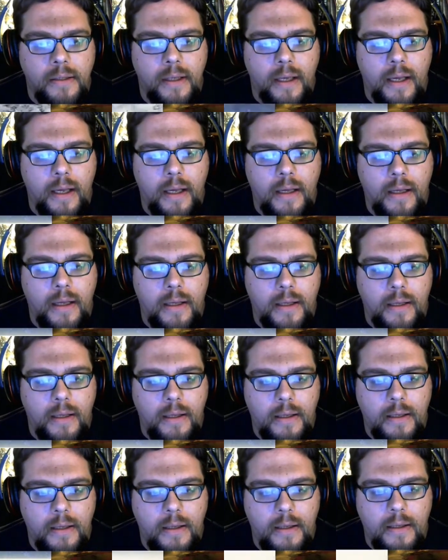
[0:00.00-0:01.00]

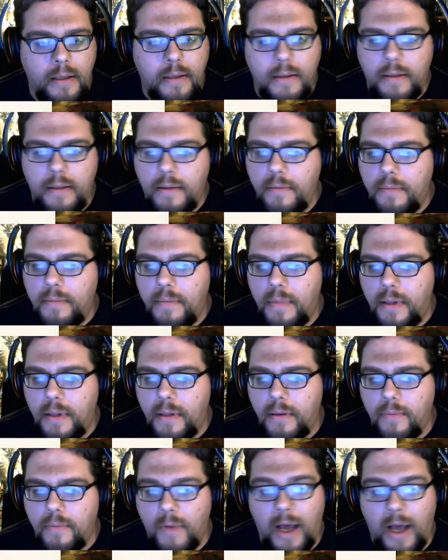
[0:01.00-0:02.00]

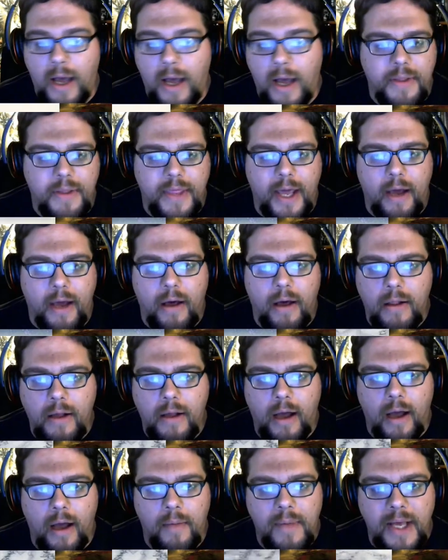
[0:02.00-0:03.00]
wow, are they all
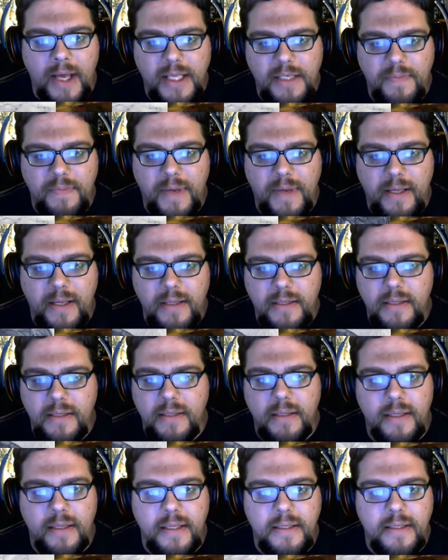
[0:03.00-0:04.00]
combat spells?
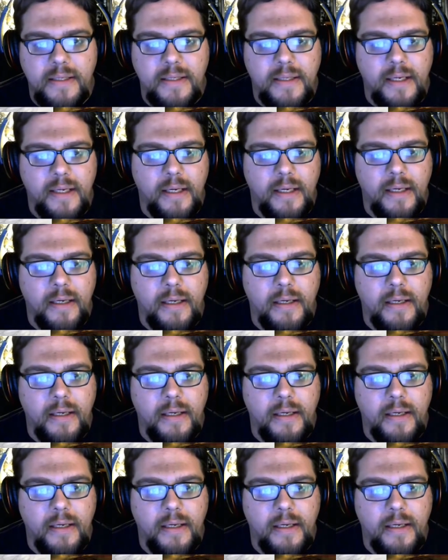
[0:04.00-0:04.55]
Let's see.